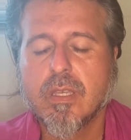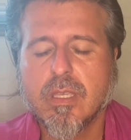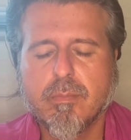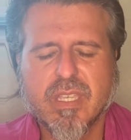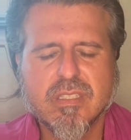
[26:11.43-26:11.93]

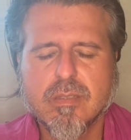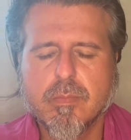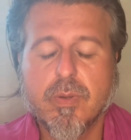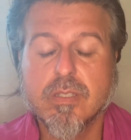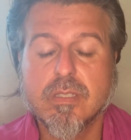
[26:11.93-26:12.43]
It may seem
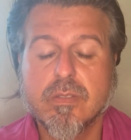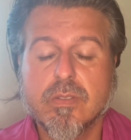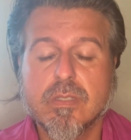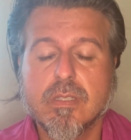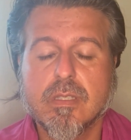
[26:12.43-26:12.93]
positive, you
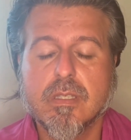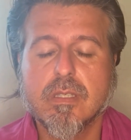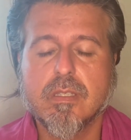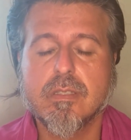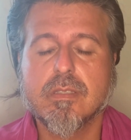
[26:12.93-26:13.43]
see,
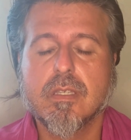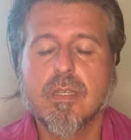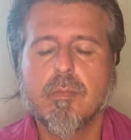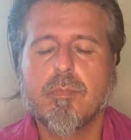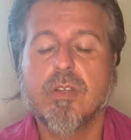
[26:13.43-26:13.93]
this
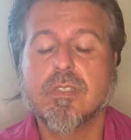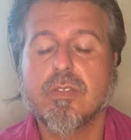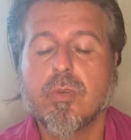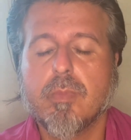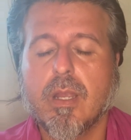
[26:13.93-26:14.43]
positive
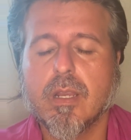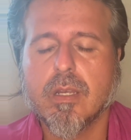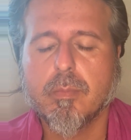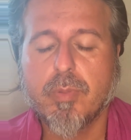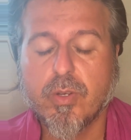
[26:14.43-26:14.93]
remark,
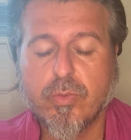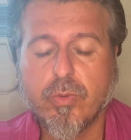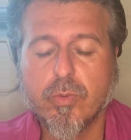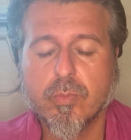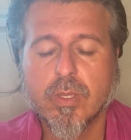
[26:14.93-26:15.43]
the
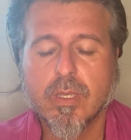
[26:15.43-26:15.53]
perfume